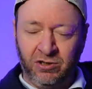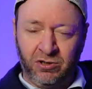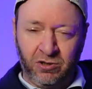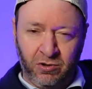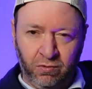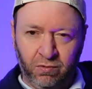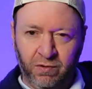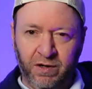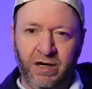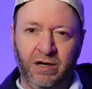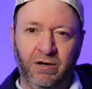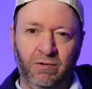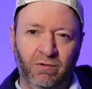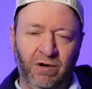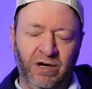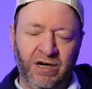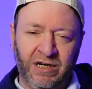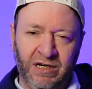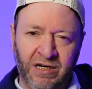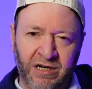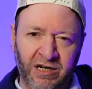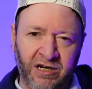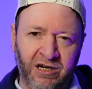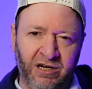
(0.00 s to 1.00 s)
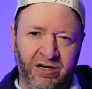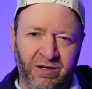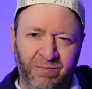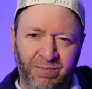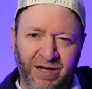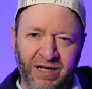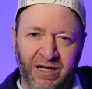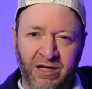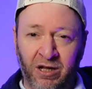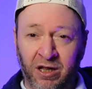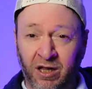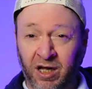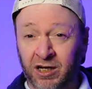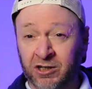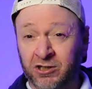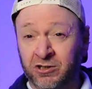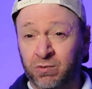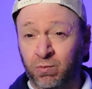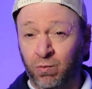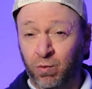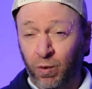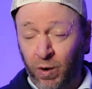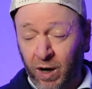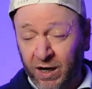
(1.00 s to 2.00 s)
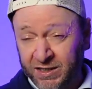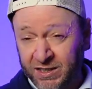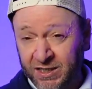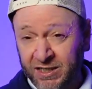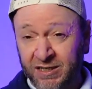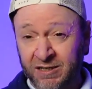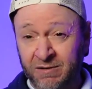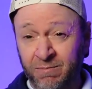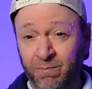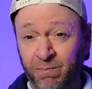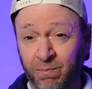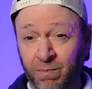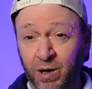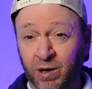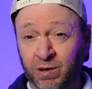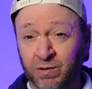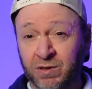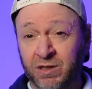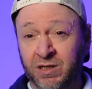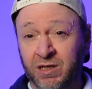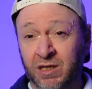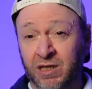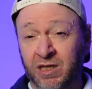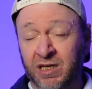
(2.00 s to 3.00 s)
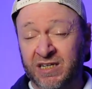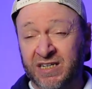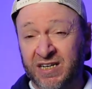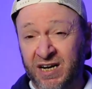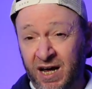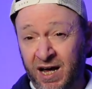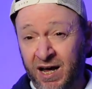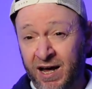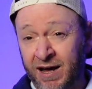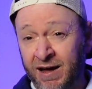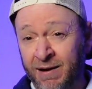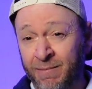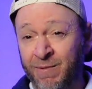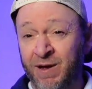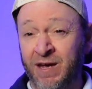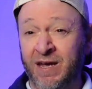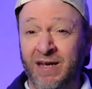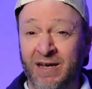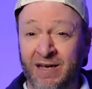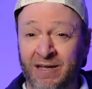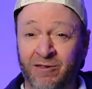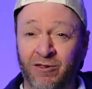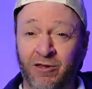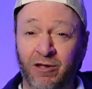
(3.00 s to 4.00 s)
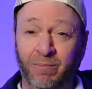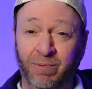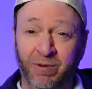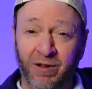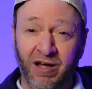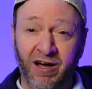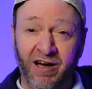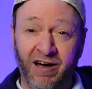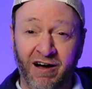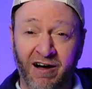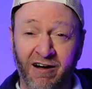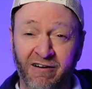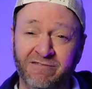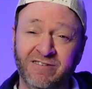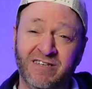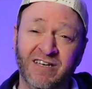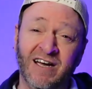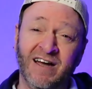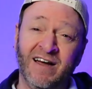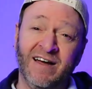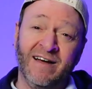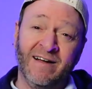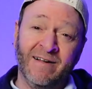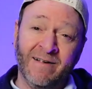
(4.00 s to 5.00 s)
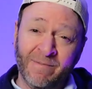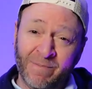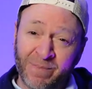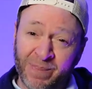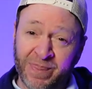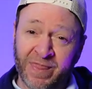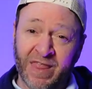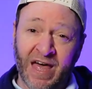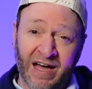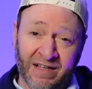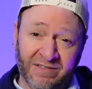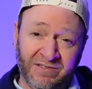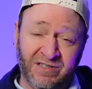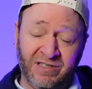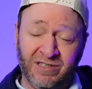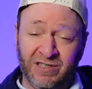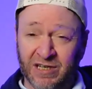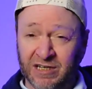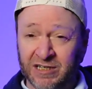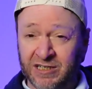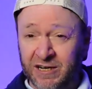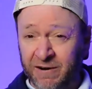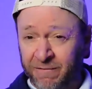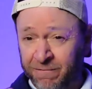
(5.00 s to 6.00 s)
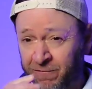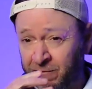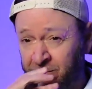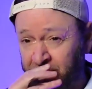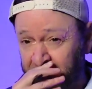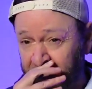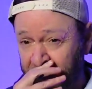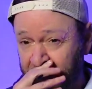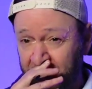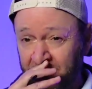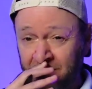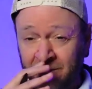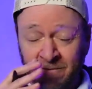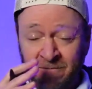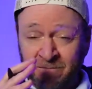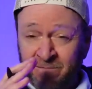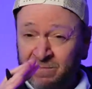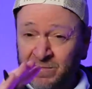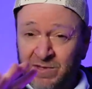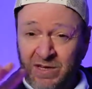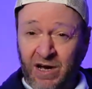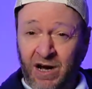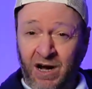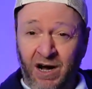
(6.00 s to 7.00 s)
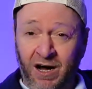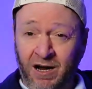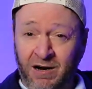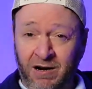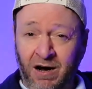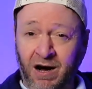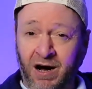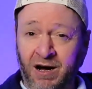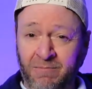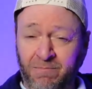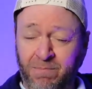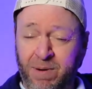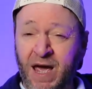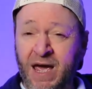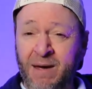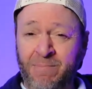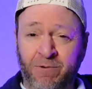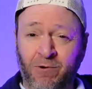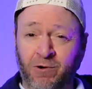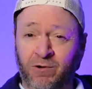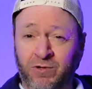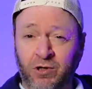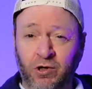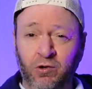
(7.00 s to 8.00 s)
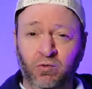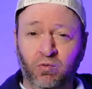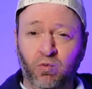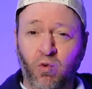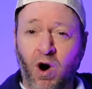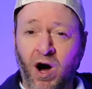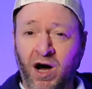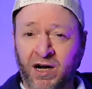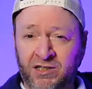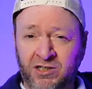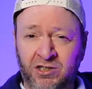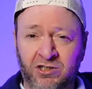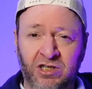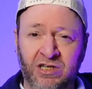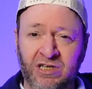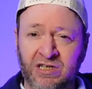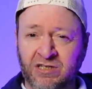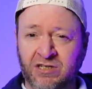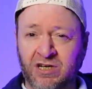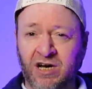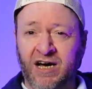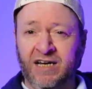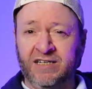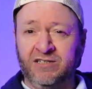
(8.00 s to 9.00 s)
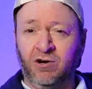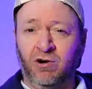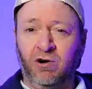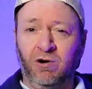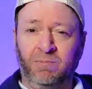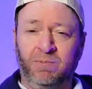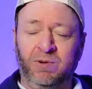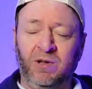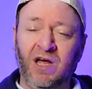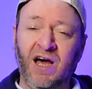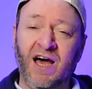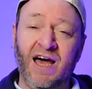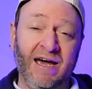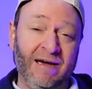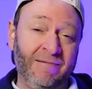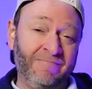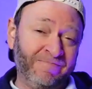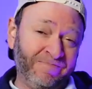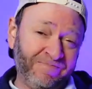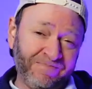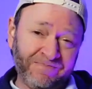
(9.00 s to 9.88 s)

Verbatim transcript: career, when he needed to be clutch, wasn't most of the time in the playoffs. And that's the difference. On on paper, if you watch these guys all play,